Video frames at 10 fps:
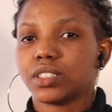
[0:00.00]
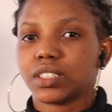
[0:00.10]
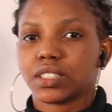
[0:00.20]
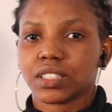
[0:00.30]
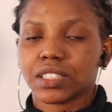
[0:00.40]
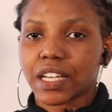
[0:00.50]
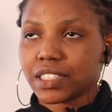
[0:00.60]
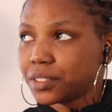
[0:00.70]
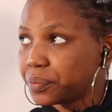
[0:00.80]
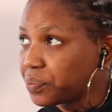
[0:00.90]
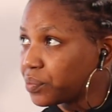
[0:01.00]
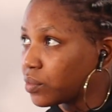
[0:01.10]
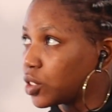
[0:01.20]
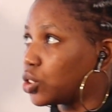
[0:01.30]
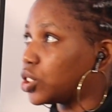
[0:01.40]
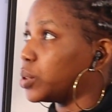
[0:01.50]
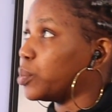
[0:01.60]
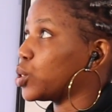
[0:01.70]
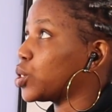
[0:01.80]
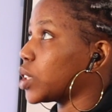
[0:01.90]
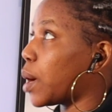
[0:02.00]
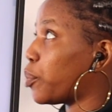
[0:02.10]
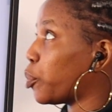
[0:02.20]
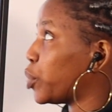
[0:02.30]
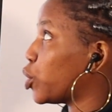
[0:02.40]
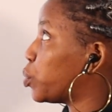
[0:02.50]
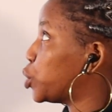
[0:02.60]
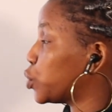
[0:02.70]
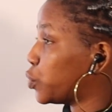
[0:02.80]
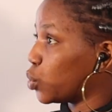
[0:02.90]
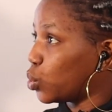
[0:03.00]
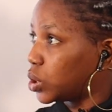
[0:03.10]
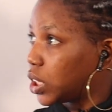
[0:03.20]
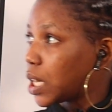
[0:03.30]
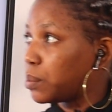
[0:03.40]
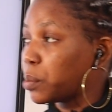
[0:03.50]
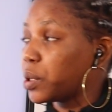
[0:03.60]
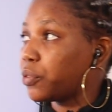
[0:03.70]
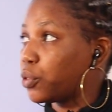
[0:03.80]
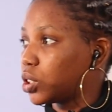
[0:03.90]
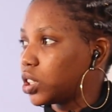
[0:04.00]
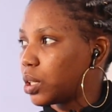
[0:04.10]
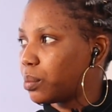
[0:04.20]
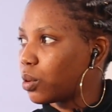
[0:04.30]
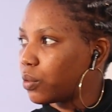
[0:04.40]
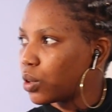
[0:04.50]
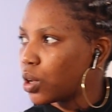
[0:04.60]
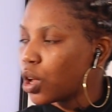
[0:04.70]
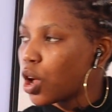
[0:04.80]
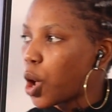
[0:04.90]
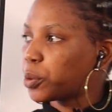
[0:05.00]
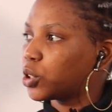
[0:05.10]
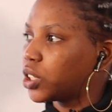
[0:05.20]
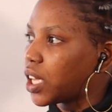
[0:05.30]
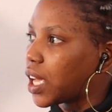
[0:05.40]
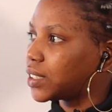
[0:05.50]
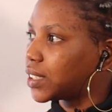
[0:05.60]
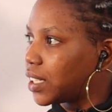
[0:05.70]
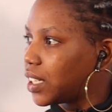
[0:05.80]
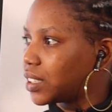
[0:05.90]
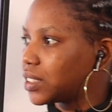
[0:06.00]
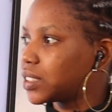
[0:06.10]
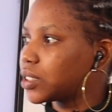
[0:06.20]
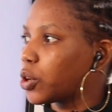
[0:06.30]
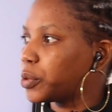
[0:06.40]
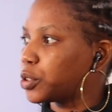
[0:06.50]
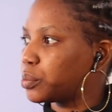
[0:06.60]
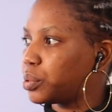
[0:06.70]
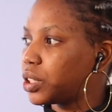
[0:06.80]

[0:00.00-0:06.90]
69, choose the most appropriate option for the gap labeled 14 above. Option A, assailants. Option